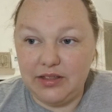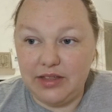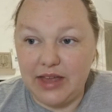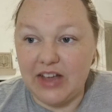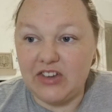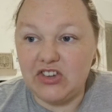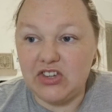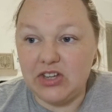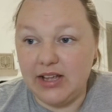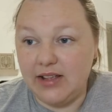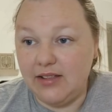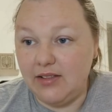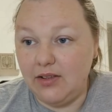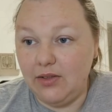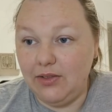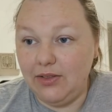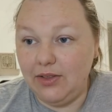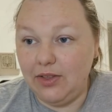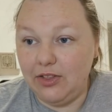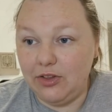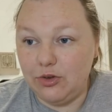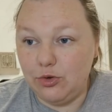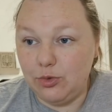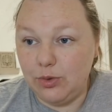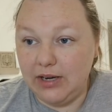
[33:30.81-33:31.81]
Actually, it's
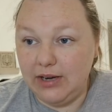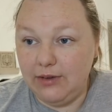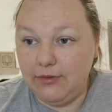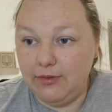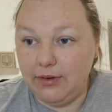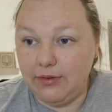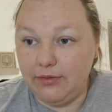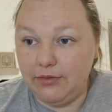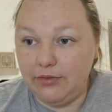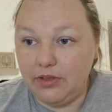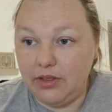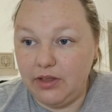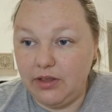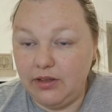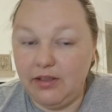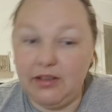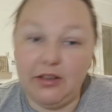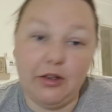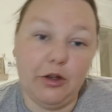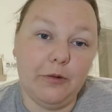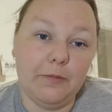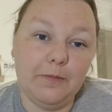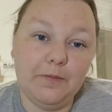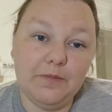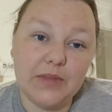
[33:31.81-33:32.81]
only the 25th,
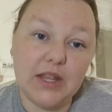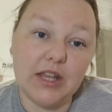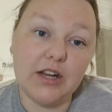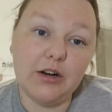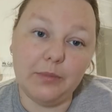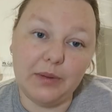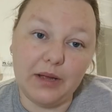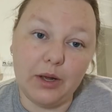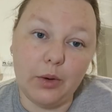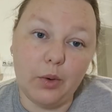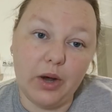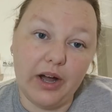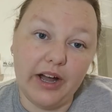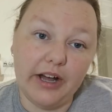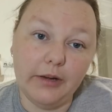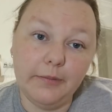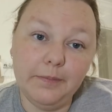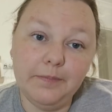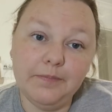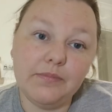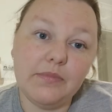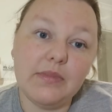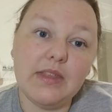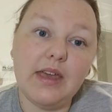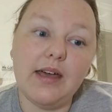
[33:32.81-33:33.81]
so it'll be a while.
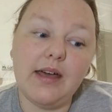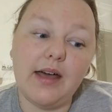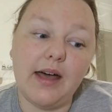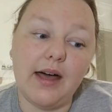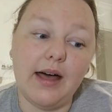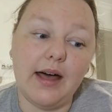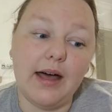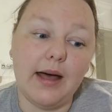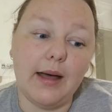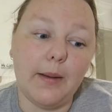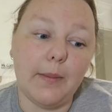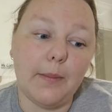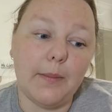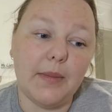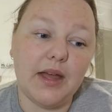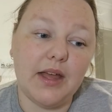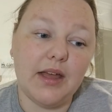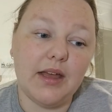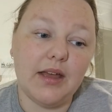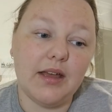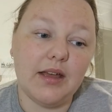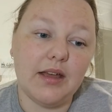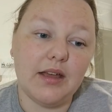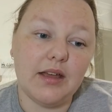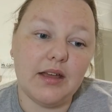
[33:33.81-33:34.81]
Um,
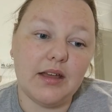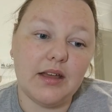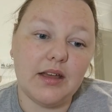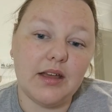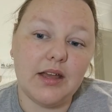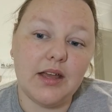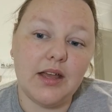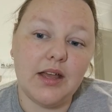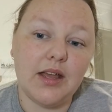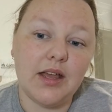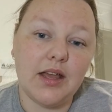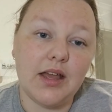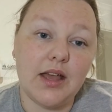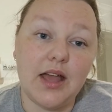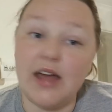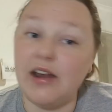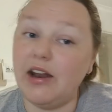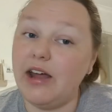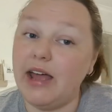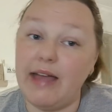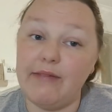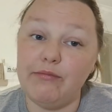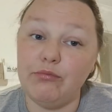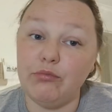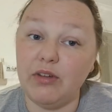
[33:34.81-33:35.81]

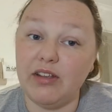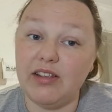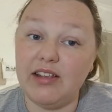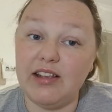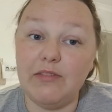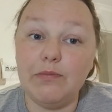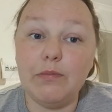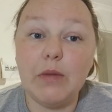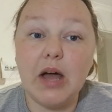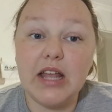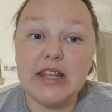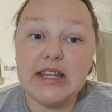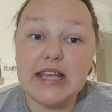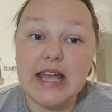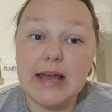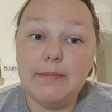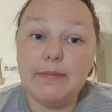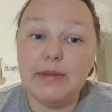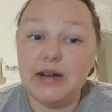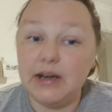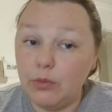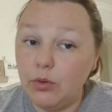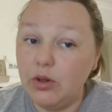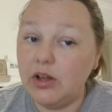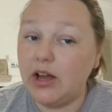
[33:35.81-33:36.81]
and I haven't received mine yet,
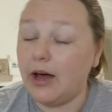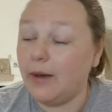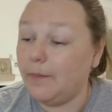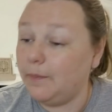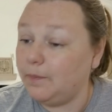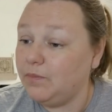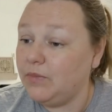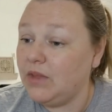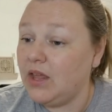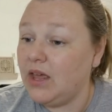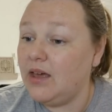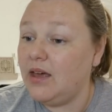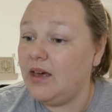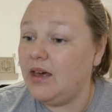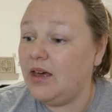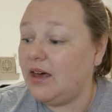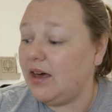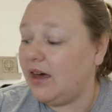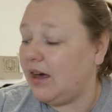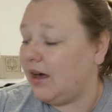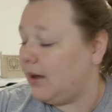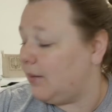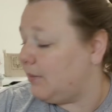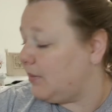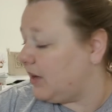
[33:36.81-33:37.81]
but it will come.
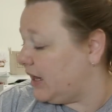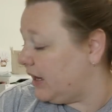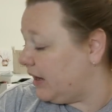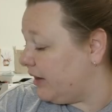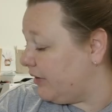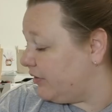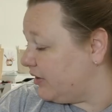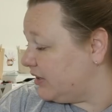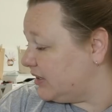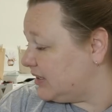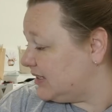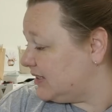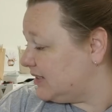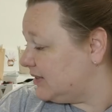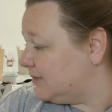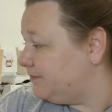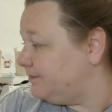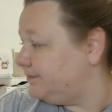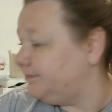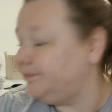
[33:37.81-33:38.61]
Um, I love it.